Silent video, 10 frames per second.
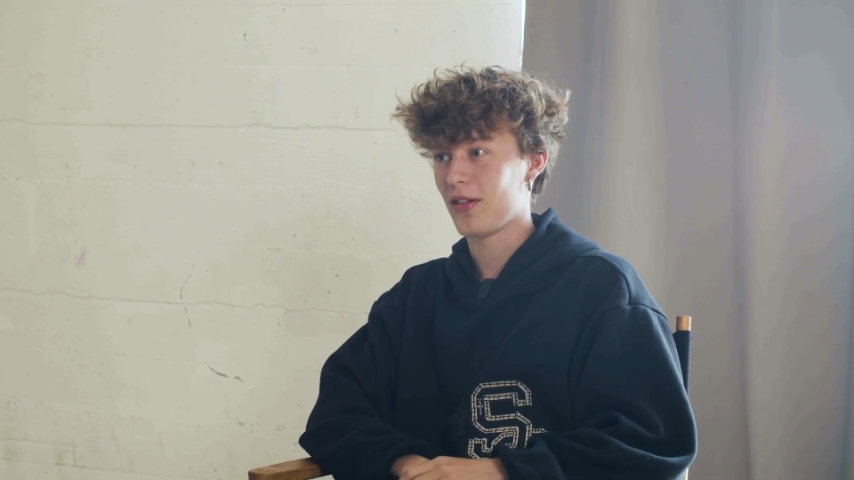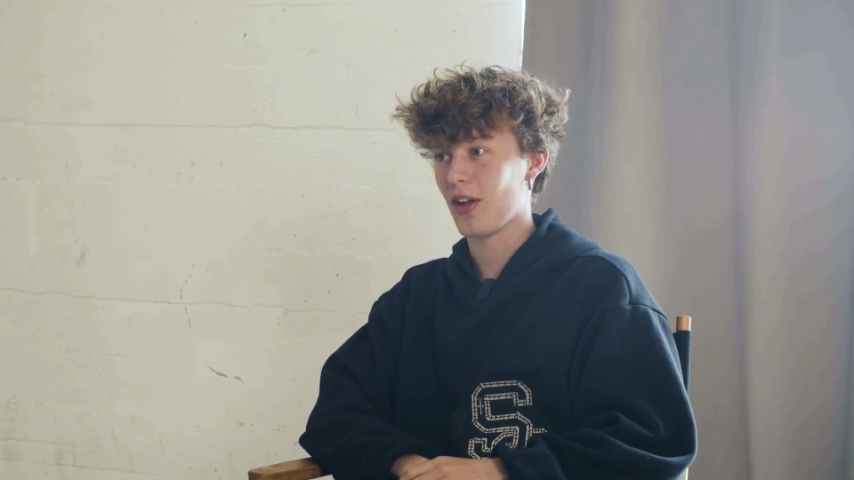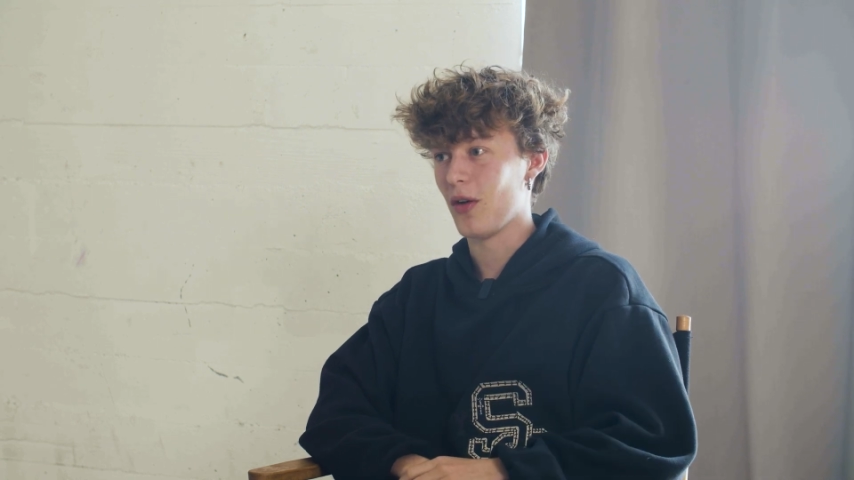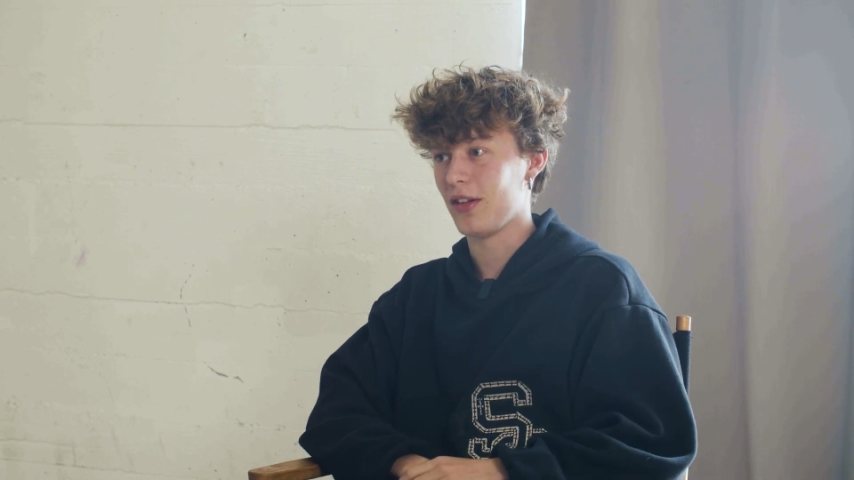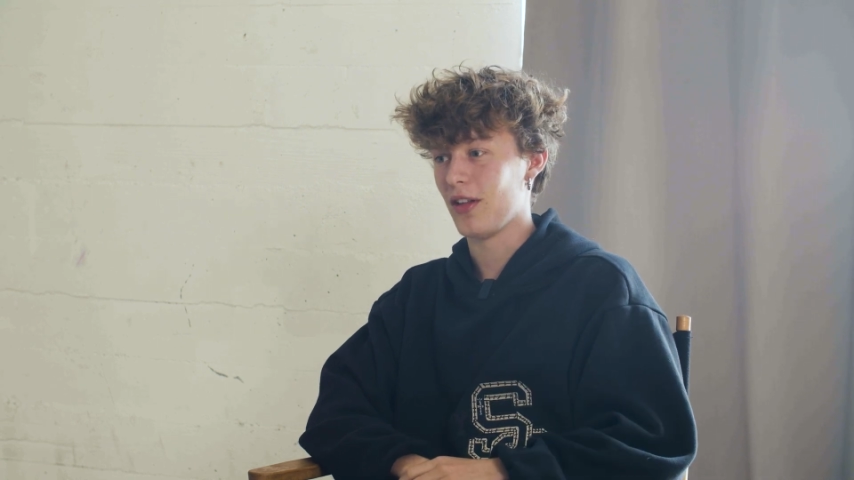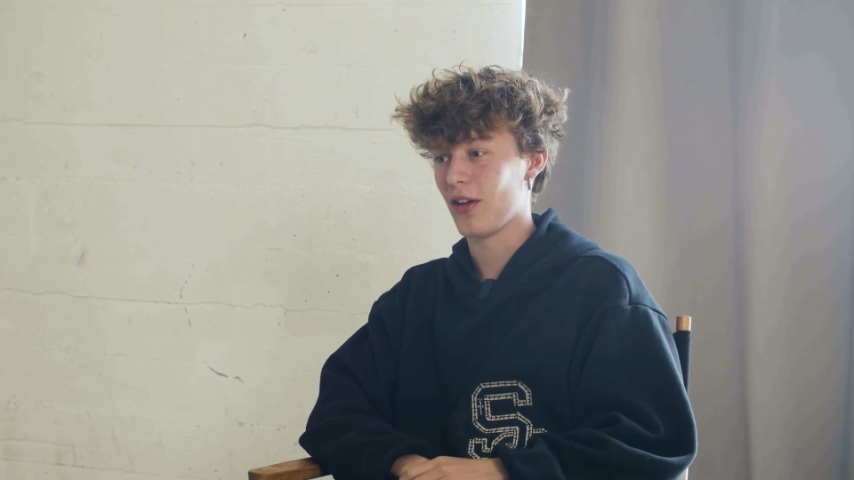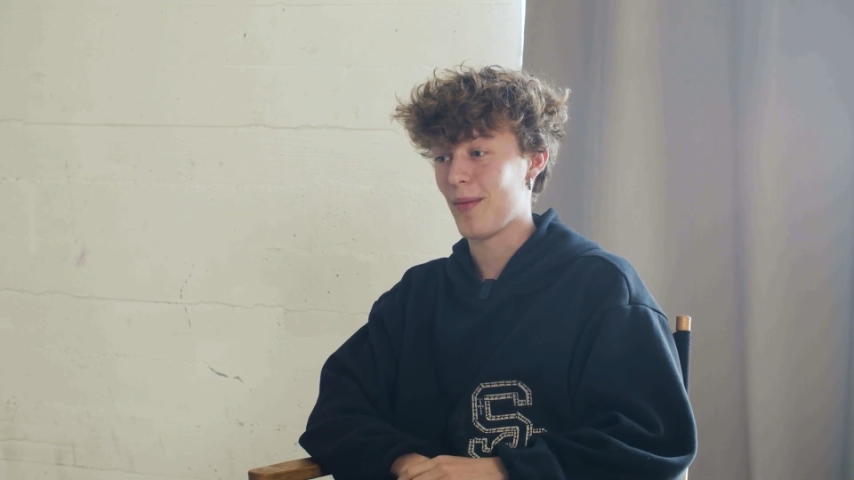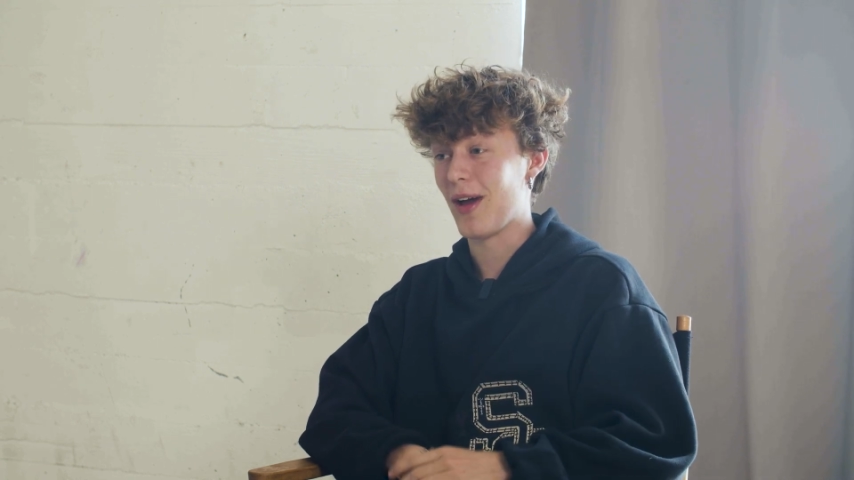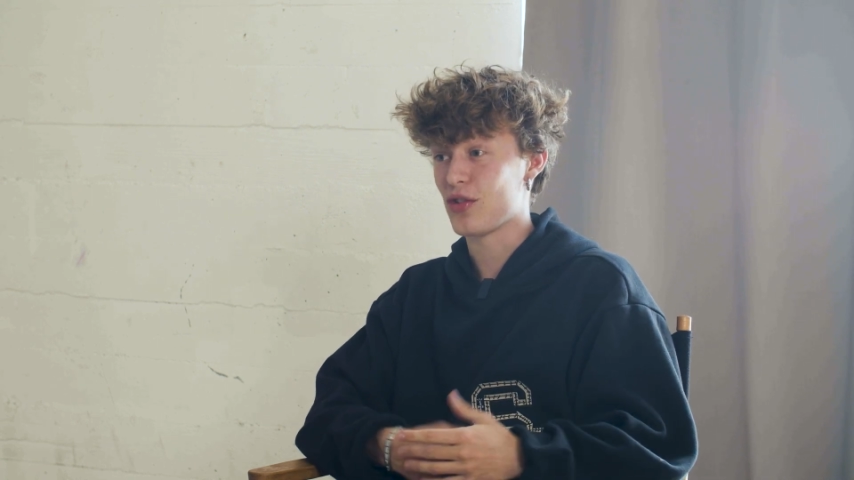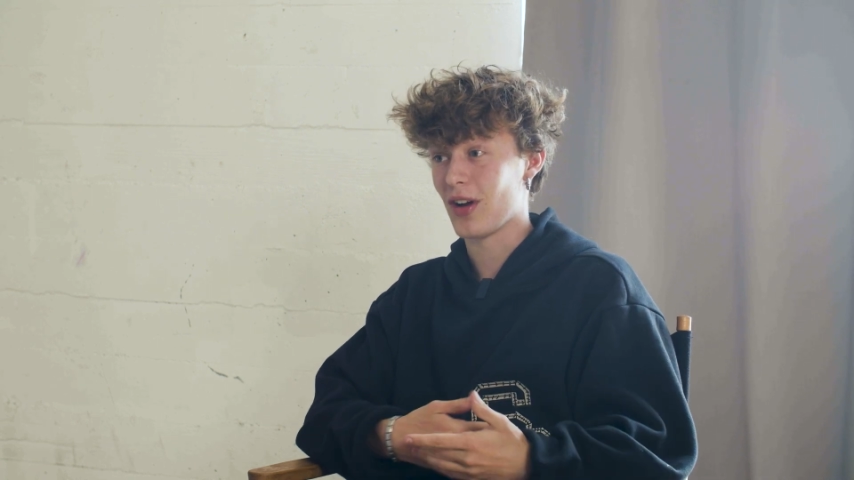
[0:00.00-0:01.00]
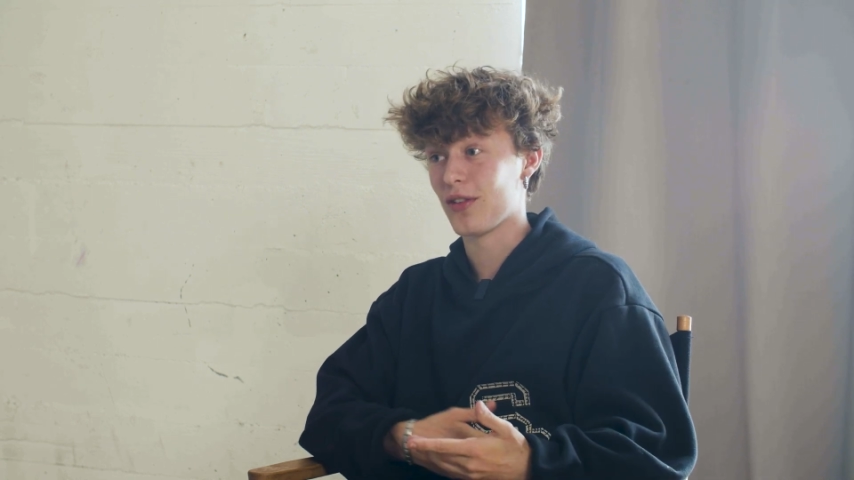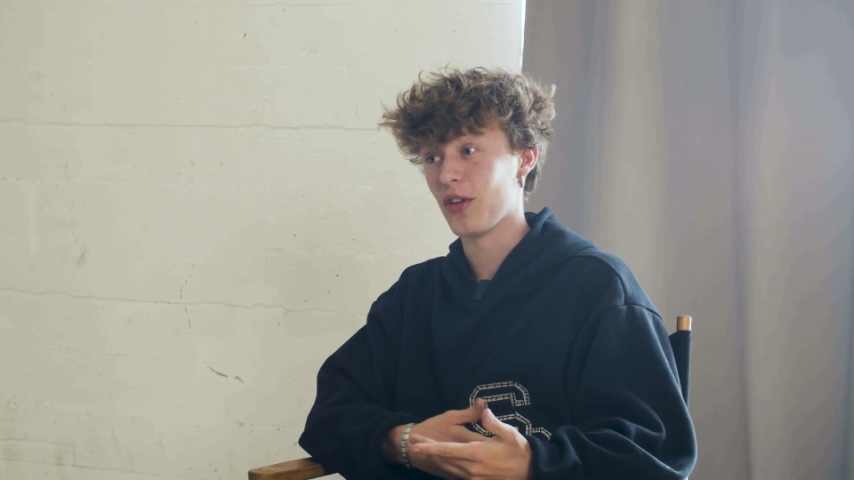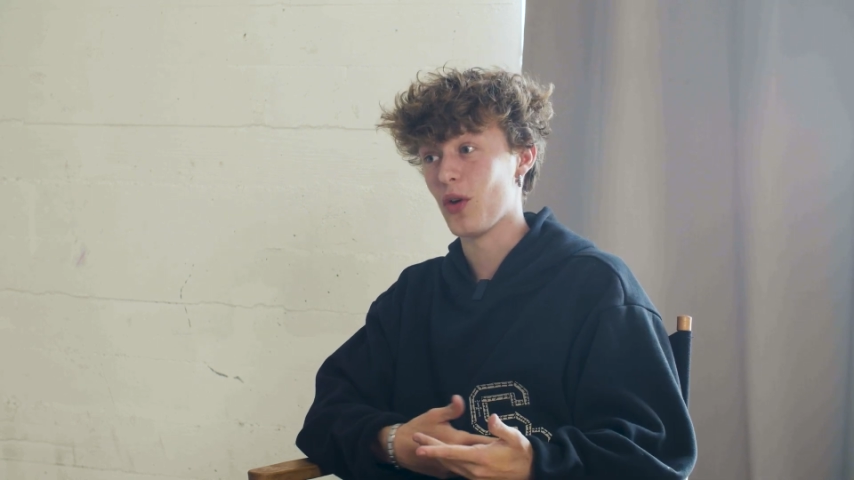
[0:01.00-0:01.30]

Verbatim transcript: So it's either I might transfer to